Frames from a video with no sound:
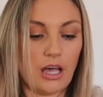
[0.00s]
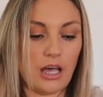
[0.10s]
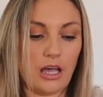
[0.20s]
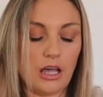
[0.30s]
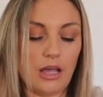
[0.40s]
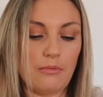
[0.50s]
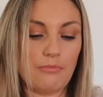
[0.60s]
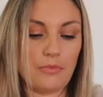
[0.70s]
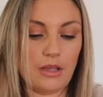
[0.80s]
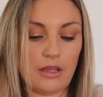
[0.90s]

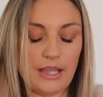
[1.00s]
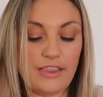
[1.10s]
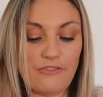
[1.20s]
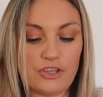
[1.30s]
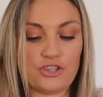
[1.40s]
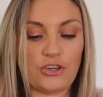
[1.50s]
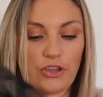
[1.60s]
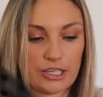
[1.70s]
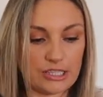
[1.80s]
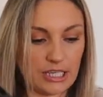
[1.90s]
In the video
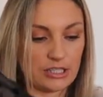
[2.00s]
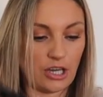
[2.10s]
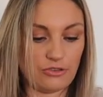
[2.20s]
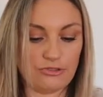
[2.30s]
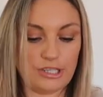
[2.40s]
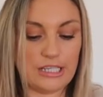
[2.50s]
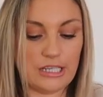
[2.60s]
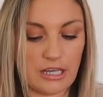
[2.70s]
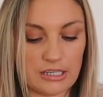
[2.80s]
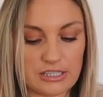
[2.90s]
that I did, I really
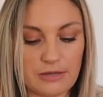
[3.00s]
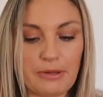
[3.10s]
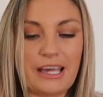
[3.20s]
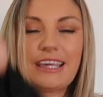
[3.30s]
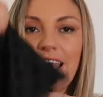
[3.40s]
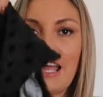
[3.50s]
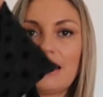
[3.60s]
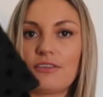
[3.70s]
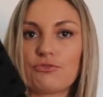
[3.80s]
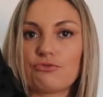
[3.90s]
liked it, but
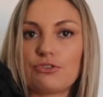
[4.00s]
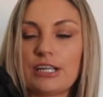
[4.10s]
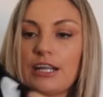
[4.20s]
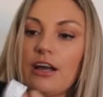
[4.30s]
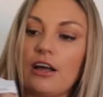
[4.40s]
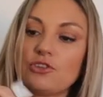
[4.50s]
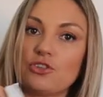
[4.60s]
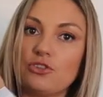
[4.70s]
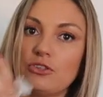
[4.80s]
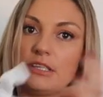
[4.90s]
again, it's really hard
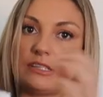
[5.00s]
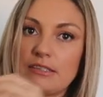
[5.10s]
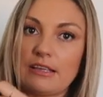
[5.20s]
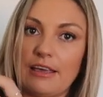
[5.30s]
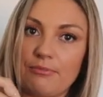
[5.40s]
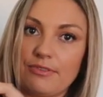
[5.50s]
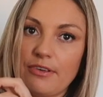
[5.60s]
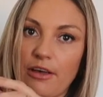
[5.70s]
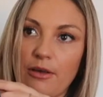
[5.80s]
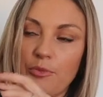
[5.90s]
to do these zips
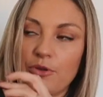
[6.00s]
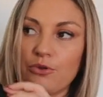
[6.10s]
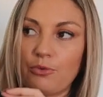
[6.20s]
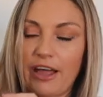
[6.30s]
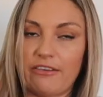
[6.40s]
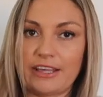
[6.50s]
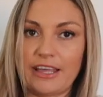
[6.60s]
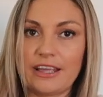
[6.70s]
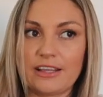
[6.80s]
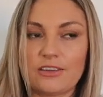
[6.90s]
up when you're wearing
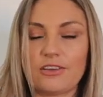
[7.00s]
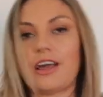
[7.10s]
it, and they're